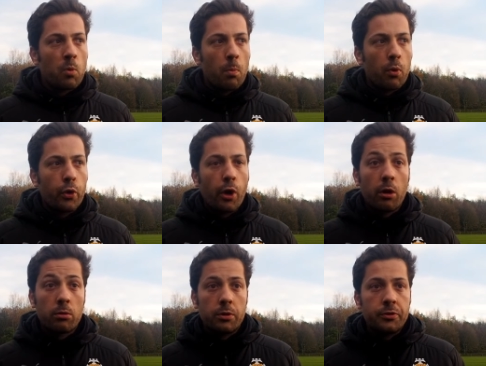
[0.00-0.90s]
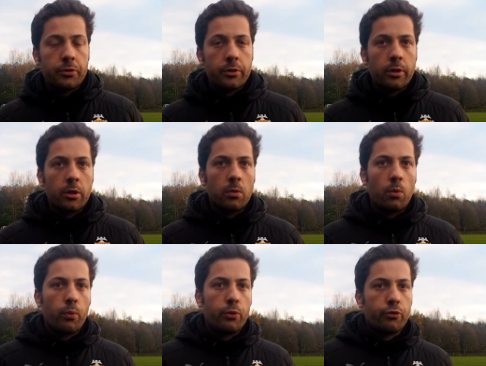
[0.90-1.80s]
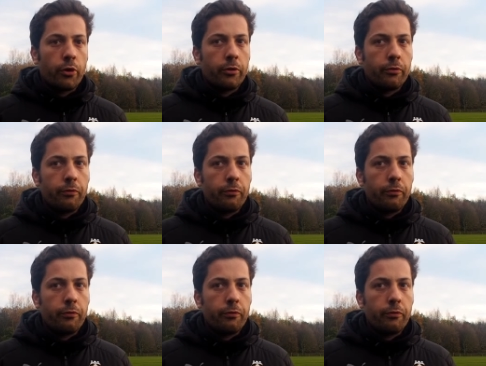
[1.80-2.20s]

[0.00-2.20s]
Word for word: but regardless, uh, what we try to